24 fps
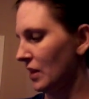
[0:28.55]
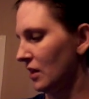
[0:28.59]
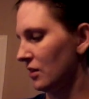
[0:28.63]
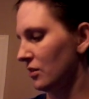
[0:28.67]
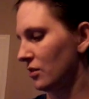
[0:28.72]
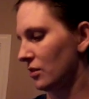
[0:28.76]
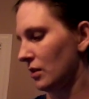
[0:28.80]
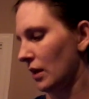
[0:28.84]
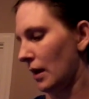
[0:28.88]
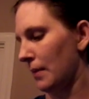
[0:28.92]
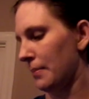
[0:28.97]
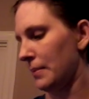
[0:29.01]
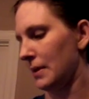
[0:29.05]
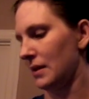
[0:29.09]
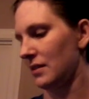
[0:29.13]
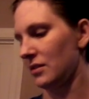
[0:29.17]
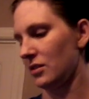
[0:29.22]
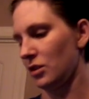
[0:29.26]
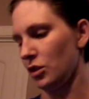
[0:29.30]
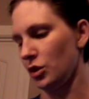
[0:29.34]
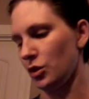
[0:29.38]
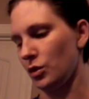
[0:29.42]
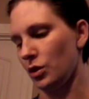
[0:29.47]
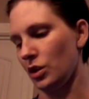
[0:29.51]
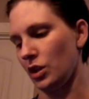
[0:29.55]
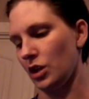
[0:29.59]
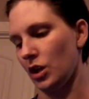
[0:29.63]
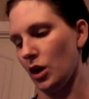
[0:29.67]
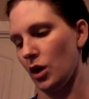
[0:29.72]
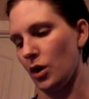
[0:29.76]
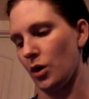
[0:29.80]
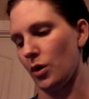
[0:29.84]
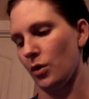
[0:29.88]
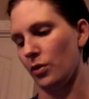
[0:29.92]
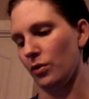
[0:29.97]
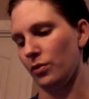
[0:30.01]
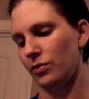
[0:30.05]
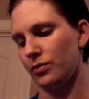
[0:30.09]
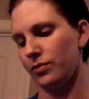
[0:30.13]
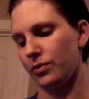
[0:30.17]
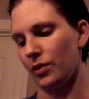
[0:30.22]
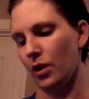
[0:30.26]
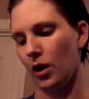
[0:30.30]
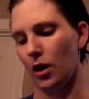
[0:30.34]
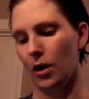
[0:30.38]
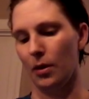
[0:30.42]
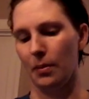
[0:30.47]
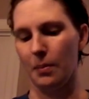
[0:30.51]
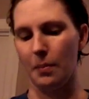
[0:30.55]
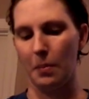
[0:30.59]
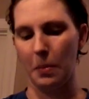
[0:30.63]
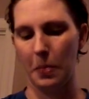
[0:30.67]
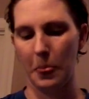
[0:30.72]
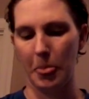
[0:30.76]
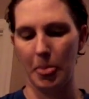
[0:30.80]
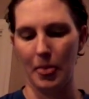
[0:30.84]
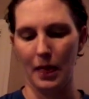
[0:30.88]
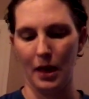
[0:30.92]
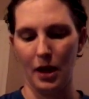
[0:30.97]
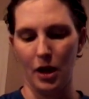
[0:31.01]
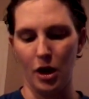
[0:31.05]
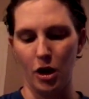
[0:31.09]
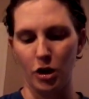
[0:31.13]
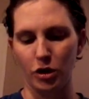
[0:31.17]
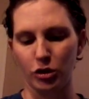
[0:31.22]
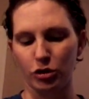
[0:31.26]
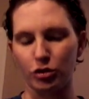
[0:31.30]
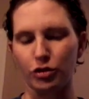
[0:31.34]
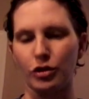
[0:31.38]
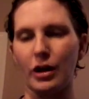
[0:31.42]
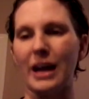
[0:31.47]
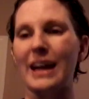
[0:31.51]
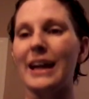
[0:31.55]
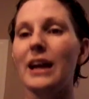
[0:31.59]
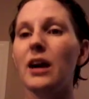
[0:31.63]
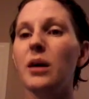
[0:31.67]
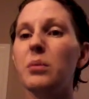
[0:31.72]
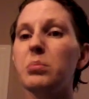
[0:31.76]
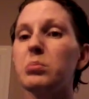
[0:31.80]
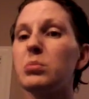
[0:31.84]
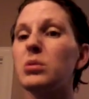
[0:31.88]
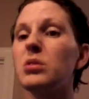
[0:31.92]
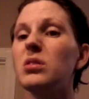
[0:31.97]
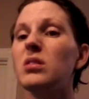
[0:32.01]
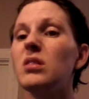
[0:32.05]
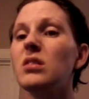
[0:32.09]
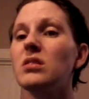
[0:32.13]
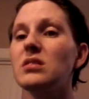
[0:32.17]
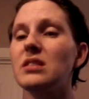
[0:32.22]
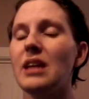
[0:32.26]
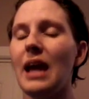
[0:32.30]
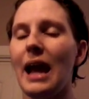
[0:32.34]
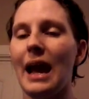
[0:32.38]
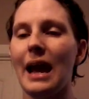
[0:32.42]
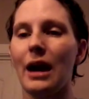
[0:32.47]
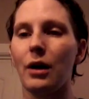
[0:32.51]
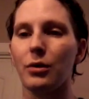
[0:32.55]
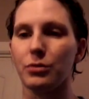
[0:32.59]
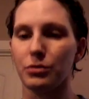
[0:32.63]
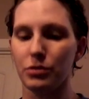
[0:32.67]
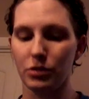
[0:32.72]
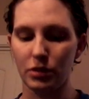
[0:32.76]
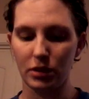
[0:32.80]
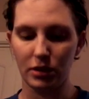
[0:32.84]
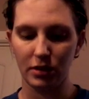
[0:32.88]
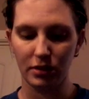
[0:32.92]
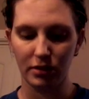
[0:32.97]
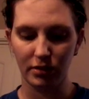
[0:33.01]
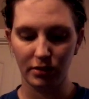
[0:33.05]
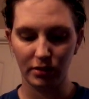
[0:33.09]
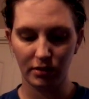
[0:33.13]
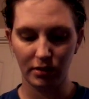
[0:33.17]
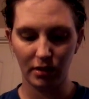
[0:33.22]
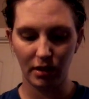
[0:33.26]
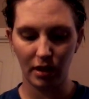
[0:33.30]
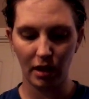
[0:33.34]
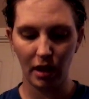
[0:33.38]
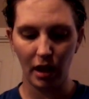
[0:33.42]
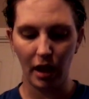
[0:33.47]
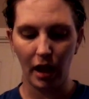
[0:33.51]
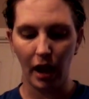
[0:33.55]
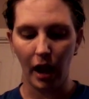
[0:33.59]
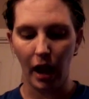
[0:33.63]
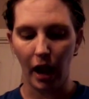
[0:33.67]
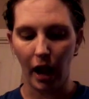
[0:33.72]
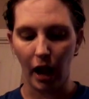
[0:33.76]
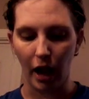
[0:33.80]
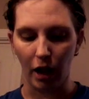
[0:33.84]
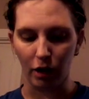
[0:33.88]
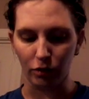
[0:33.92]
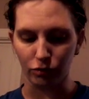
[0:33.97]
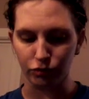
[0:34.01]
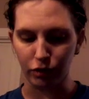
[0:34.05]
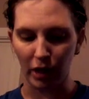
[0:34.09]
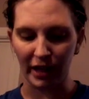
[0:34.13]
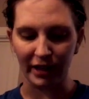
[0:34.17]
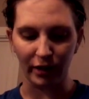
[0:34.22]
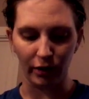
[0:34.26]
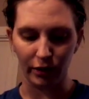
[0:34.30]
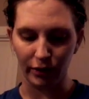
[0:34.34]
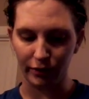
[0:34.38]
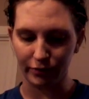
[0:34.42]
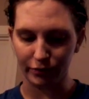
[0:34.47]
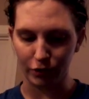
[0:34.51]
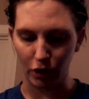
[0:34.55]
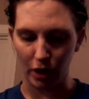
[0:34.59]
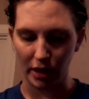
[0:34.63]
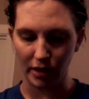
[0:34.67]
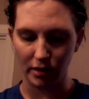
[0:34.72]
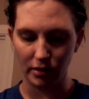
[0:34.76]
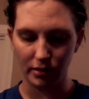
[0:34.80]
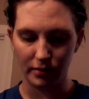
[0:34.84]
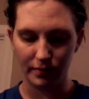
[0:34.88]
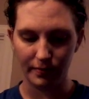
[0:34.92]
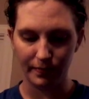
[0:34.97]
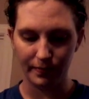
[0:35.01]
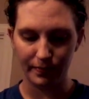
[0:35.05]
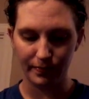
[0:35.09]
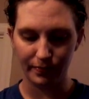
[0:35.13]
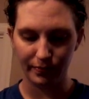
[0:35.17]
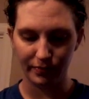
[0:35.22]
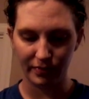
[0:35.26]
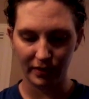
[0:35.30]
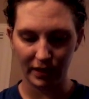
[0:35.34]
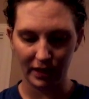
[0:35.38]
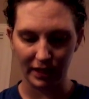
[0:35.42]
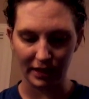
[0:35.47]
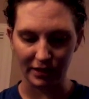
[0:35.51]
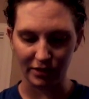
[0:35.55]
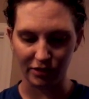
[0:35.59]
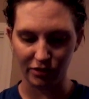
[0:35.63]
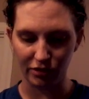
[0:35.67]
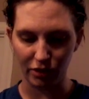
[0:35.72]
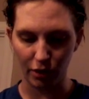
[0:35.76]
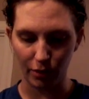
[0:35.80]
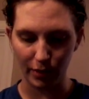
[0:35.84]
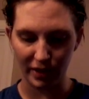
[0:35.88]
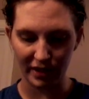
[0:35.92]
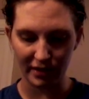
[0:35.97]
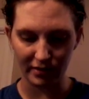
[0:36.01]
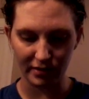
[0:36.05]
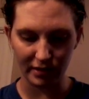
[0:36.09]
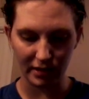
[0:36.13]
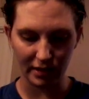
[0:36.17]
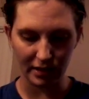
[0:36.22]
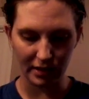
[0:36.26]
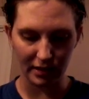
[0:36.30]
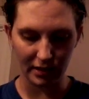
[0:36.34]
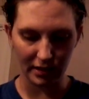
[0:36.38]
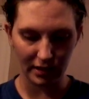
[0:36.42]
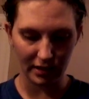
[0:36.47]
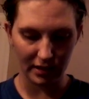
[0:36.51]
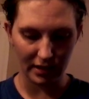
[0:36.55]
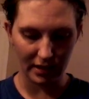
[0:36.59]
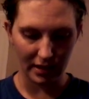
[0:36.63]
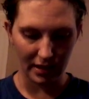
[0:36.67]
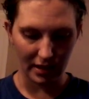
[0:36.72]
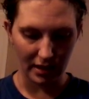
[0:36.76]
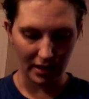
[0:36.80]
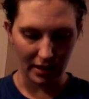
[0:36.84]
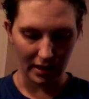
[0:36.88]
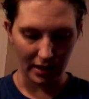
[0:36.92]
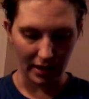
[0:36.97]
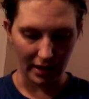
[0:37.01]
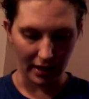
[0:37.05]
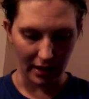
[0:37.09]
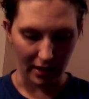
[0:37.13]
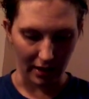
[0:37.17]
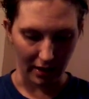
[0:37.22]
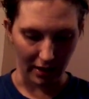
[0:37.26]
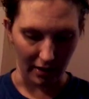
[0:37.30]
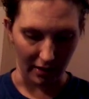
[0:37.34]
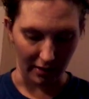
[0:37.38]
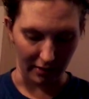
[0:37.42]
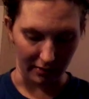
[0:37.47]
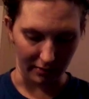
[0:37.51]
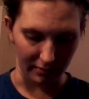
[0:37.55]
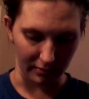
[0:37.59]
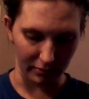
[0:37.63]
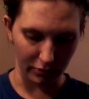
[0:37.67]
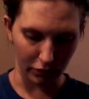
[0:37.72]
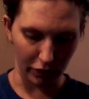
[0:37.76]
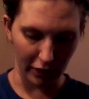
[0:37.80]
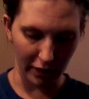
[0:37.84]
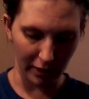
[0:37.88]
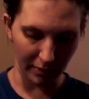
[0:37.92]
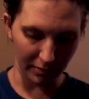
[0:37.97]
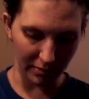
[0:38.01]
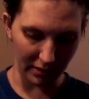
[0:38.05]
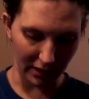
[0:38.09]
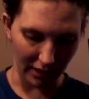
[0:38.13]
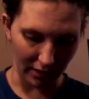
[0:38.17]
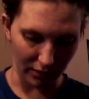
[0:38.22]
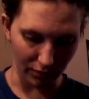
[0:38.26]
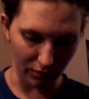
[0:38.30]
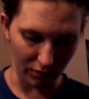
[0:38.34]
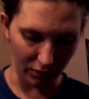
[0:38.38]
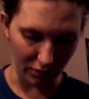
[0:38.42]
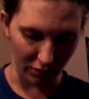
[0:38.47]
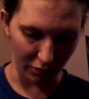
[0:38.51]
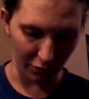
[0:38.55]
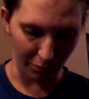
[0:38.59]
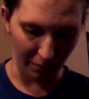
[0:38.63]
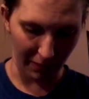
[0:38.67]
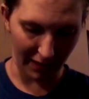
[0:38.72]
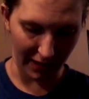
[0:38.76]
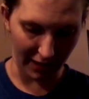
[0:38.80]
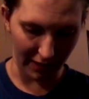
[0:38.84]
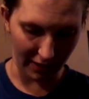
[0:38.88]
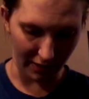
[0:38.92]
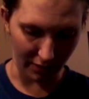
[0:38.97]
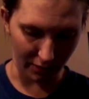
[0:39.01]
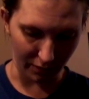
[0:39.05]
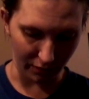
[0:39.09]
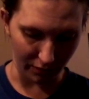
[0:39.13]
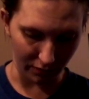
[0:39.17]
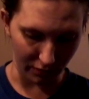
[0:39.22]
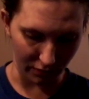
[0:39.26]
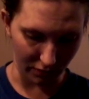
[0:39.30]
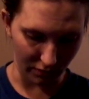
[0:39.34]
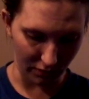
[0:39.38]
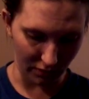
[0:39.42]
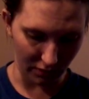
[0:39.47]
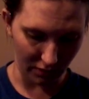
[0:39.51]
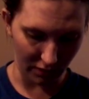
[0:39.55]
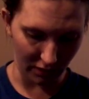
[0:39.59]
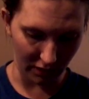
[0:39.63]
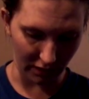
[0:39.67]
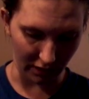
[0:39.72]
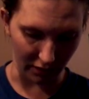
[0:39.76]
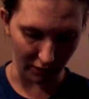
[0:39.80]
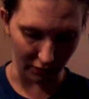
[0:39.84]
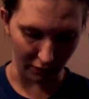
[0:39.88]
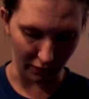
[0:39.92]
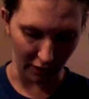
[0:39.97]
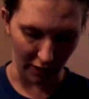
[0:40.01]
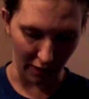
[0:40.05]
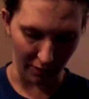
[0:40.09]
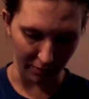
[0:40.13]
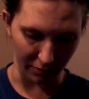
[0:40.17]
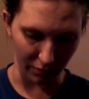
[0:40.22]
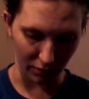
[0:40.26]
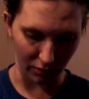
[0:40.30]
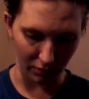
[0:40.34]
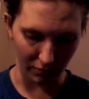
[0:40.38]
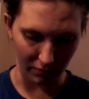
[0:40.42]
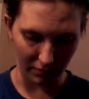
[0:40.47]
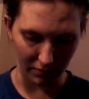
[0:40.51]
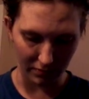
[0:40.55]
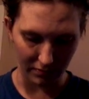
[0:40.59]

So that means that you can go from grams to ounces uh, right on the front. It's so easy. Uh, grams, ounces, pounds, kilograms.